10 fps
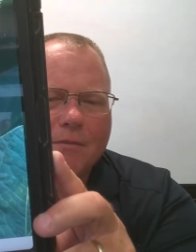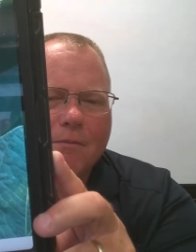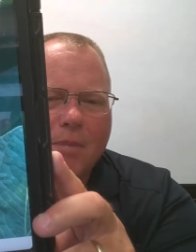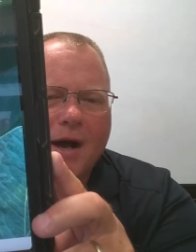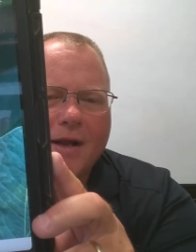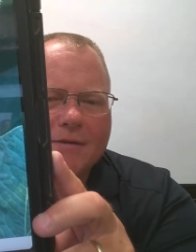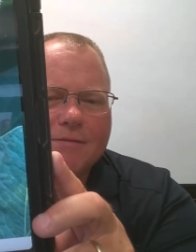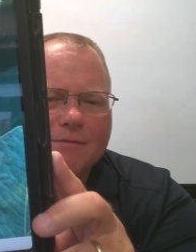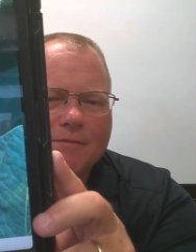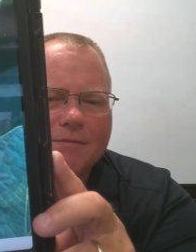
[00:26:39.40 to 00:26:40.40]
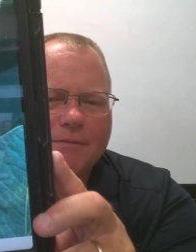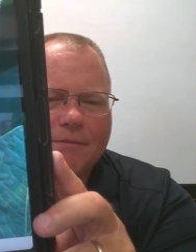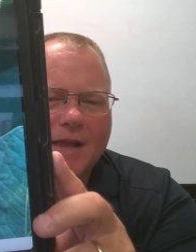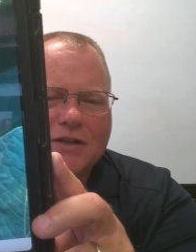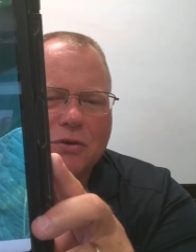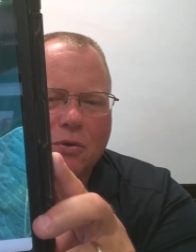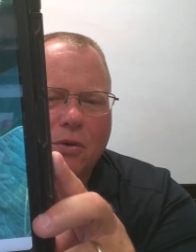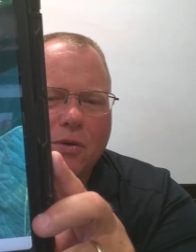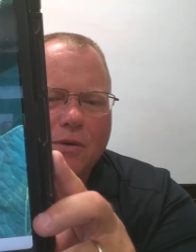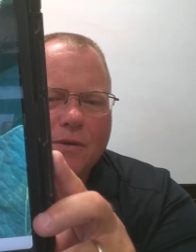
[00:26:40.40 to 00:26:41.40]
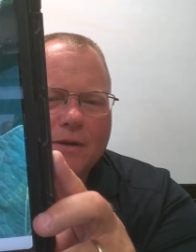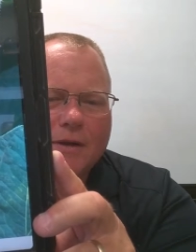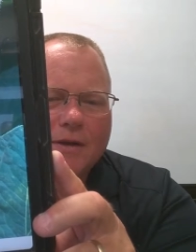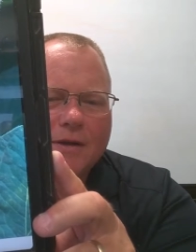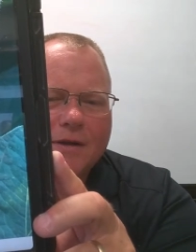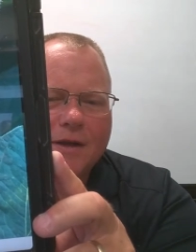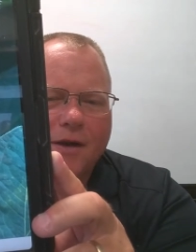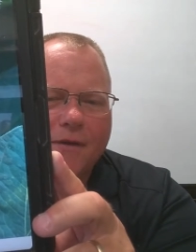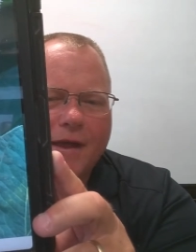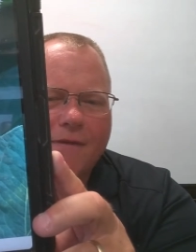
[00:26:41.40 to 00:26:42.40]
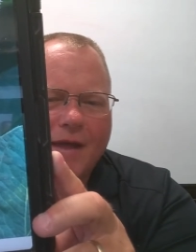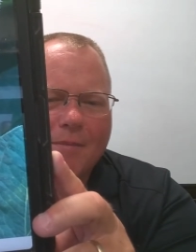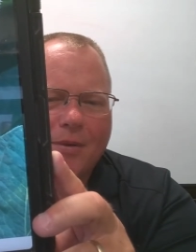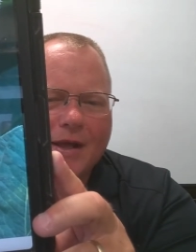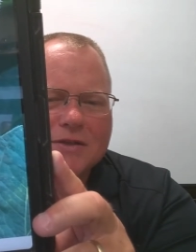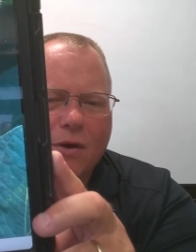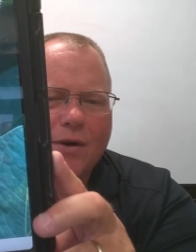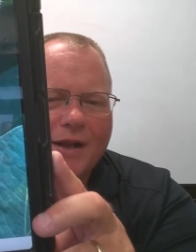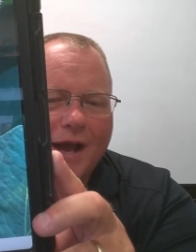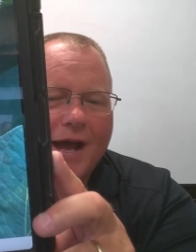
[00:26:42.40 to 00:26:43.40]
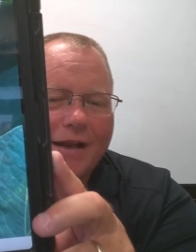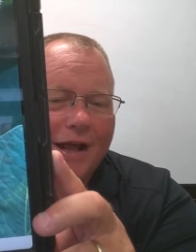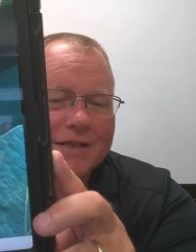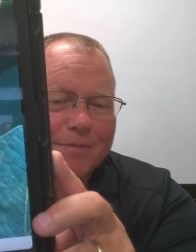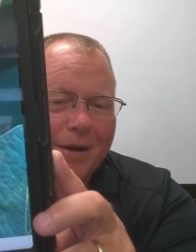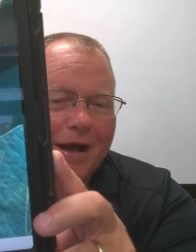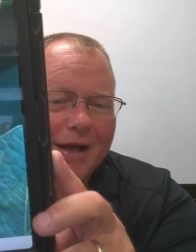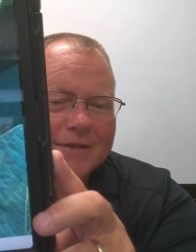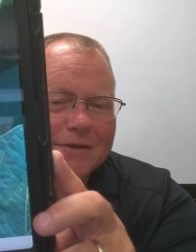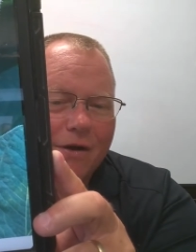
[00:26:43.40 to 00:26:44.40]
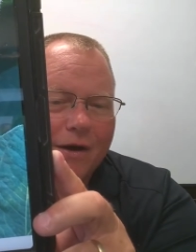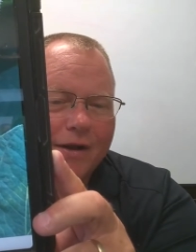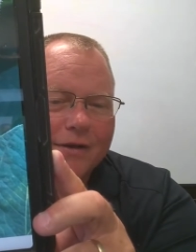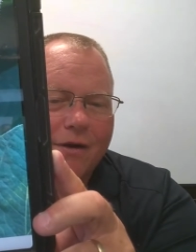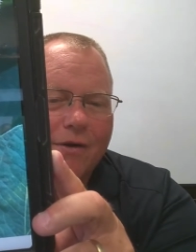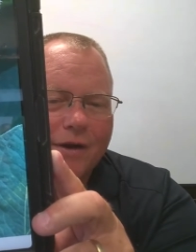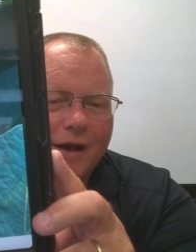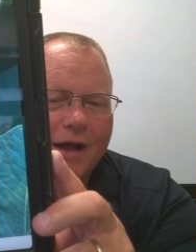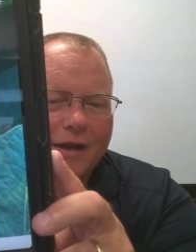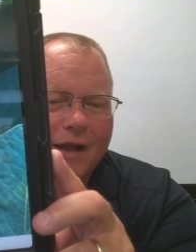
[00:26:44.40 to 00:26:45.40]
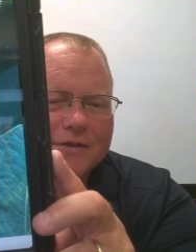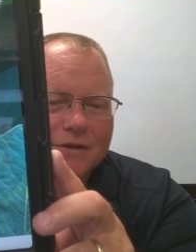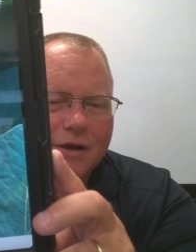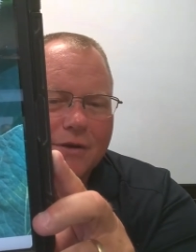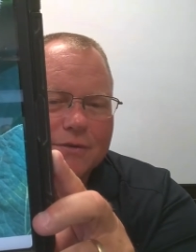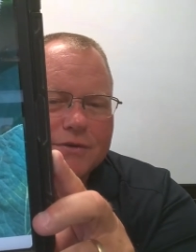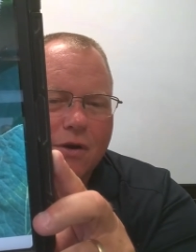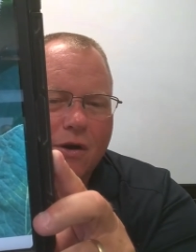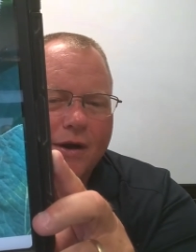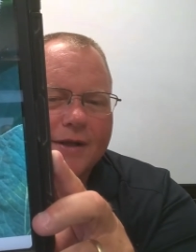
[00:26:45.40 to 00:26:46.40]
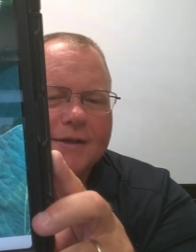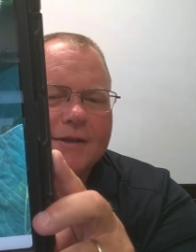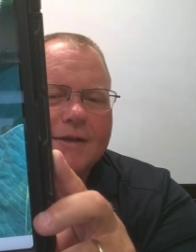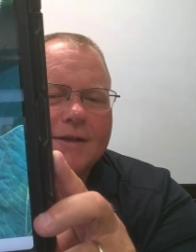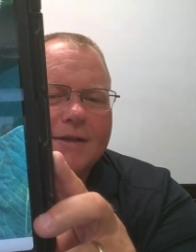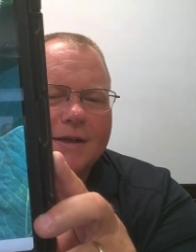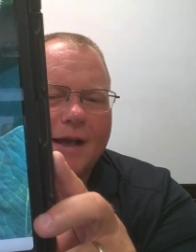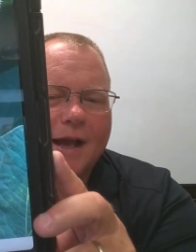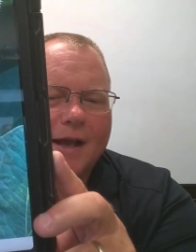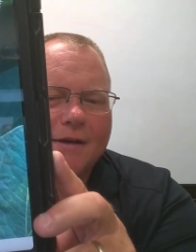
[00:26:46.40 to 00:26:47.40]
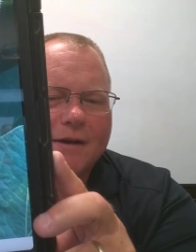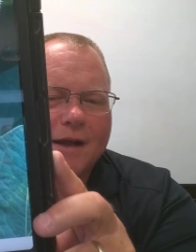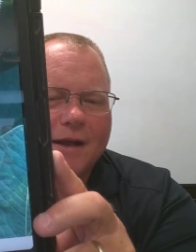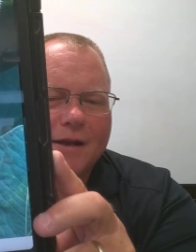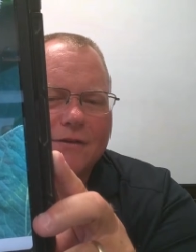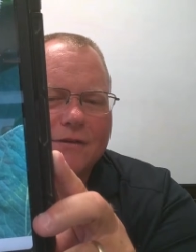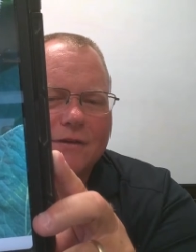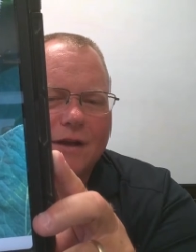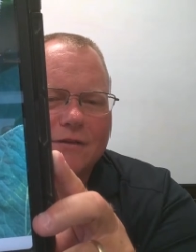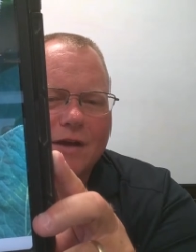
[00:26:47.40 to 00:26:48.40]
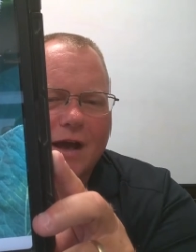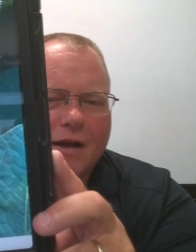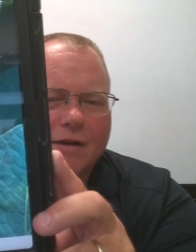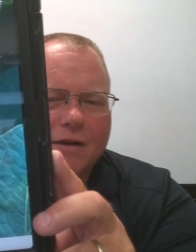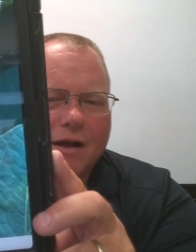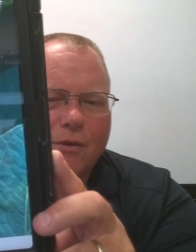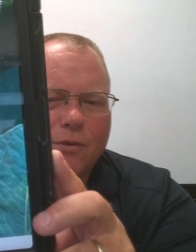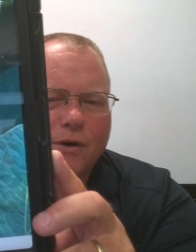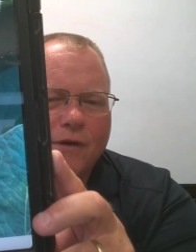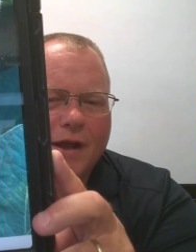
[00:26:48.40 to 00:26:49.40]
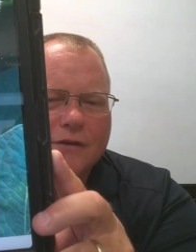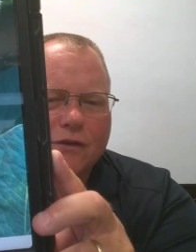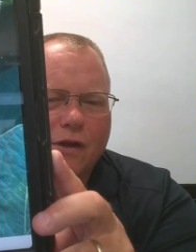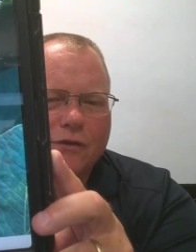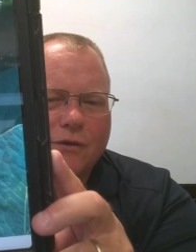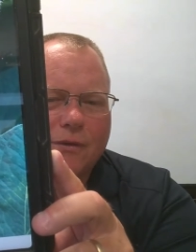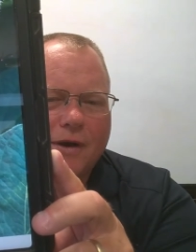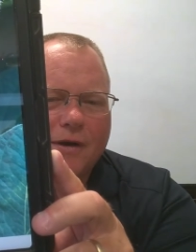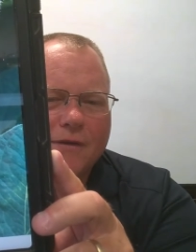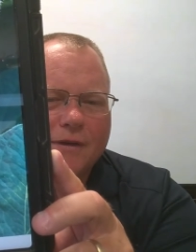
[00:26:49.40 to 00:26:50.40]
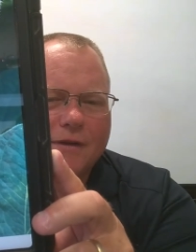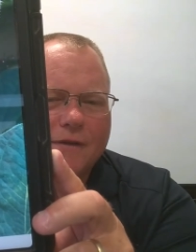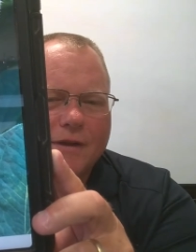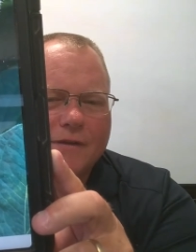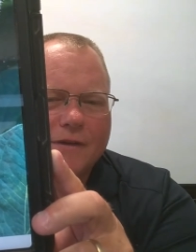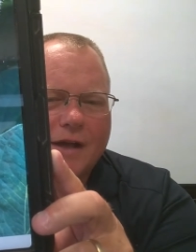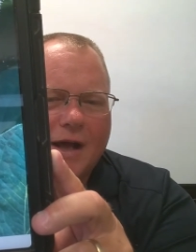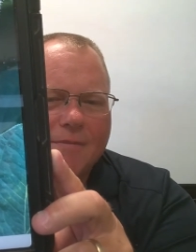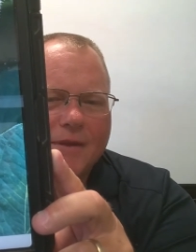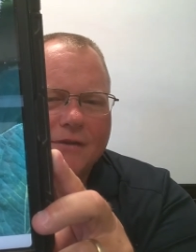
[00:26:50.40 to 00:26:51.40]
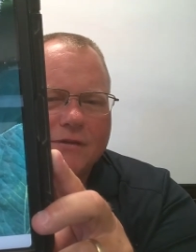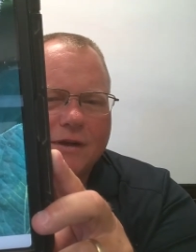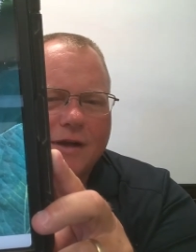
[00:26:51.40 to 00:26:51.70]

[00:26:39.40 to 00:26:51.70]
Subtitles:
but that's cool. That plant's already got lots of pods on it, already got lots of nodes on it, and it's got a real nice cluster there at the top. That's